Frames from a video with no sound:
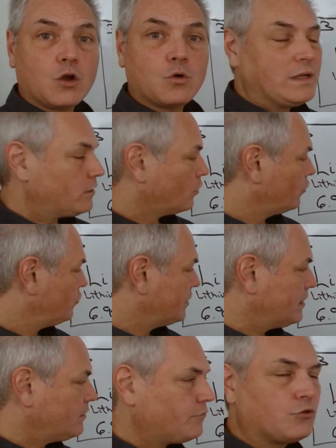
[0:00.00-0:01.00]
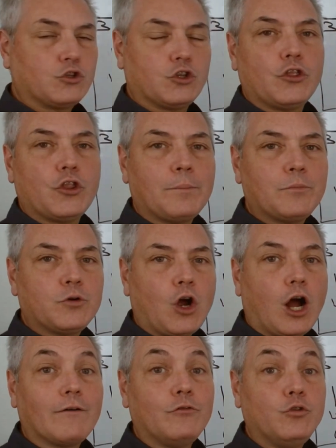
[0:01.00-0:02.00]
We are looking for the number
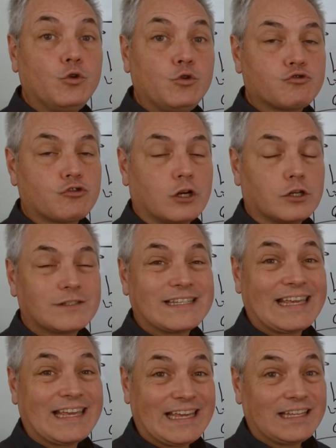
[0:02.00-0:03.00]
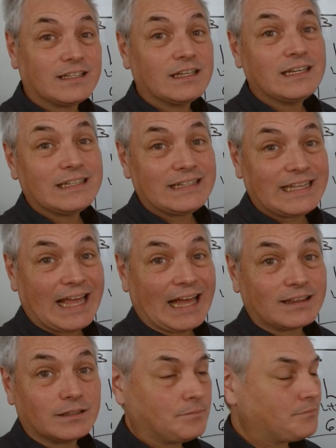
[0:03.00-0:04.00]
of neutrons in the
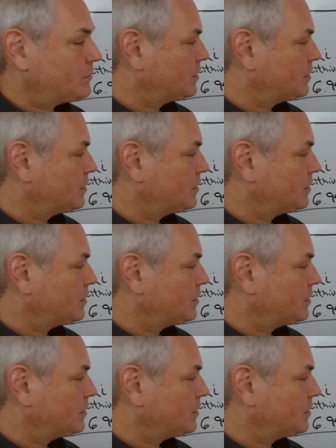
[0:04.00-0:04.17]
atom.